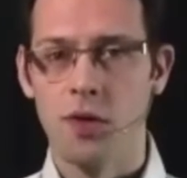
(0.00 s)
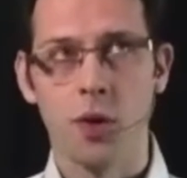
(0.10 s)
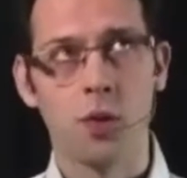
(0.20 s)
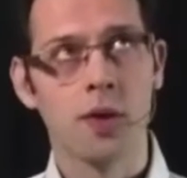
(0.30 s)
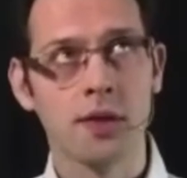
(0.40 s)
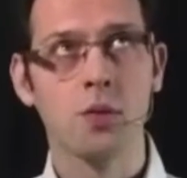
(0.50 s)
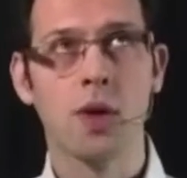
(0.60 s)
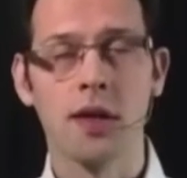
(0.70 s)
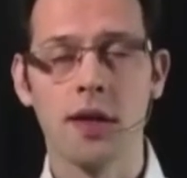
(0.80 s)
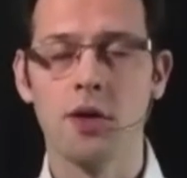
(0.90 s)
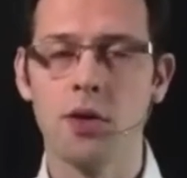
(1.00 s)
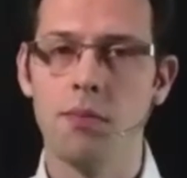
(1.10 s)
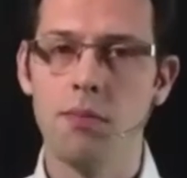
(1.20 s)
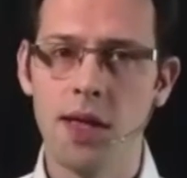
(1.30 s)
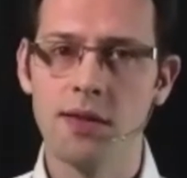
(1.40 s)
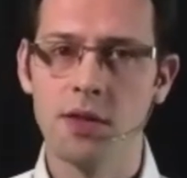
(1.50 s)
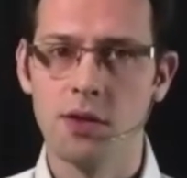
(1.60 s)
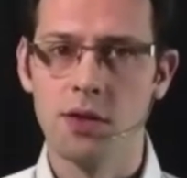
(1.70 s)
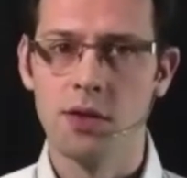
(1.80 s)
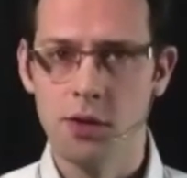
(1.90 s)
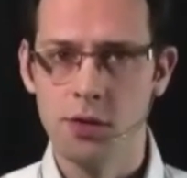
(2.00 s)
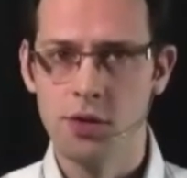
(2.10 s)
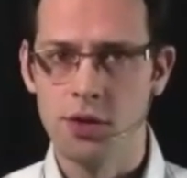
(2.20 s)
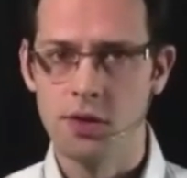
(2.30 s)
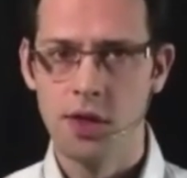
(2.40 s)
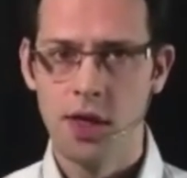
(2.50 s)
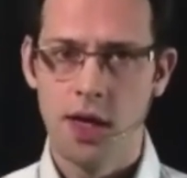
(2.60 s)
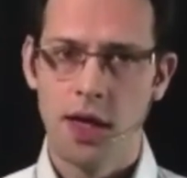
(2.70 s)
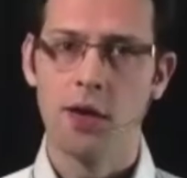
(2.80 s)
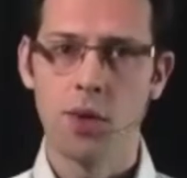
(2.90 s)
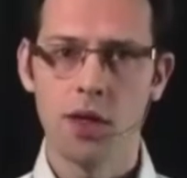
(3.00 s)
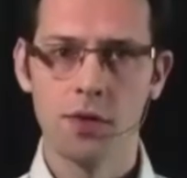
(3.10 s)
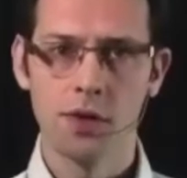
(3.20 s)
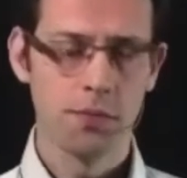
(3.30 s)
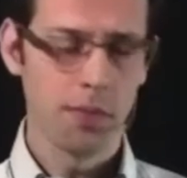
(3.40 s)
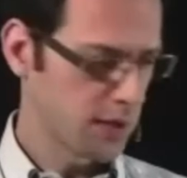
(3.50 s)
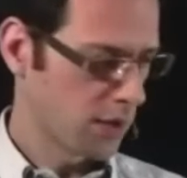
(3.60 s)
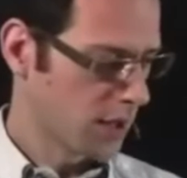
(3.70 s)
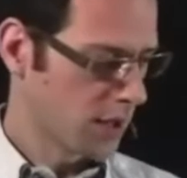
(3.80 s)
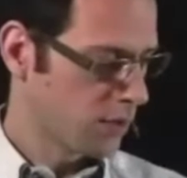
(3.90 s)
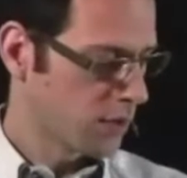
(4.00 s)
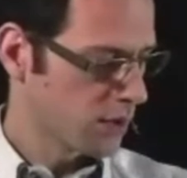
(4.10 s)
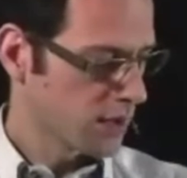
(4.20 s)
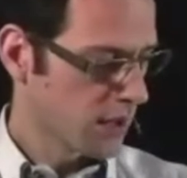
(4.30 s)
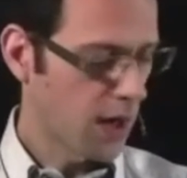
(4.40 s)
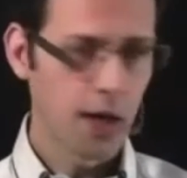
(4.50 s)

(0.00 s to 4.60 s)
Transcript: is what I call mental illusions. And one of those mental illusions are the